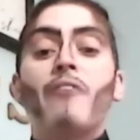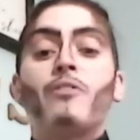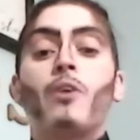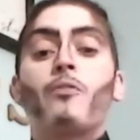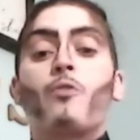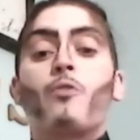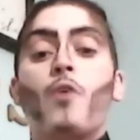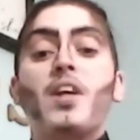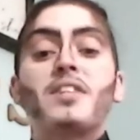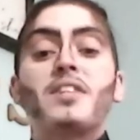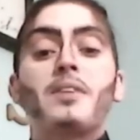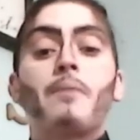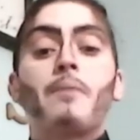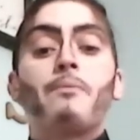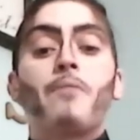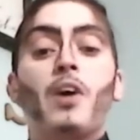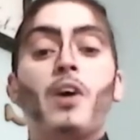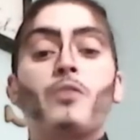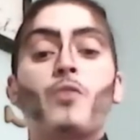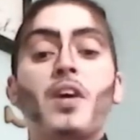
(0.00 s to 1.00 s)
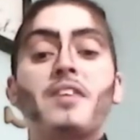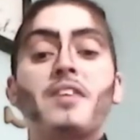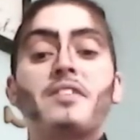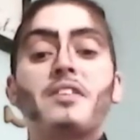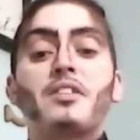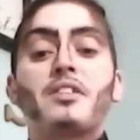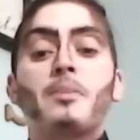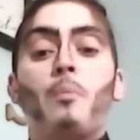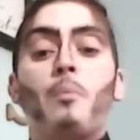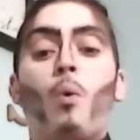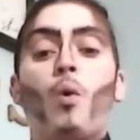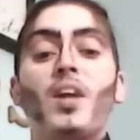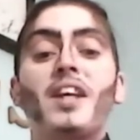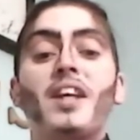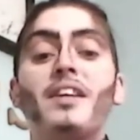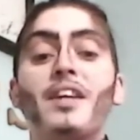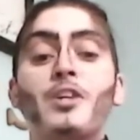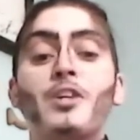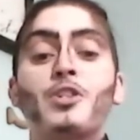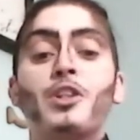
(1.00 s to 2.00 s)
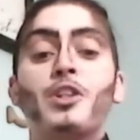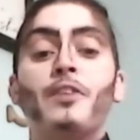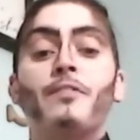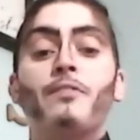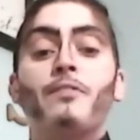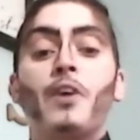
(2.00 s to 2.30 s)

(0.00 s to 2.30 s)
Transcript: of Raise Up Fundraising Supporting Initiative